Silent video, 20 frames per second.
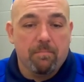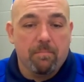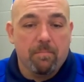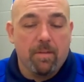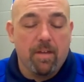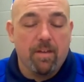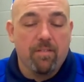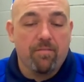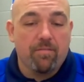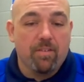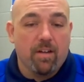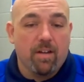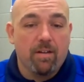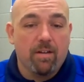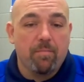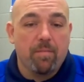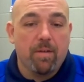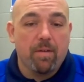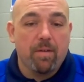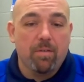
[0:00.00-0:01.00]
If not,
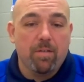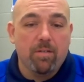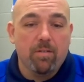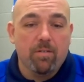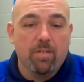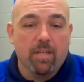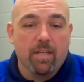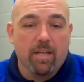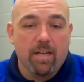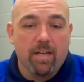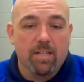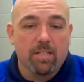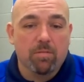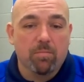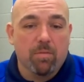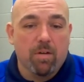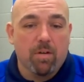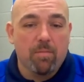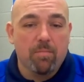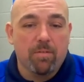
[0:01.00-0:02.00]
maybe you could ask
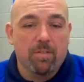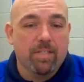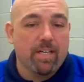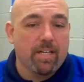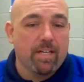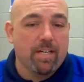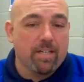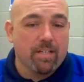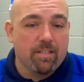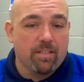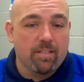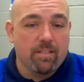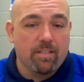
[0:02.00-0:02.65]
mom or dad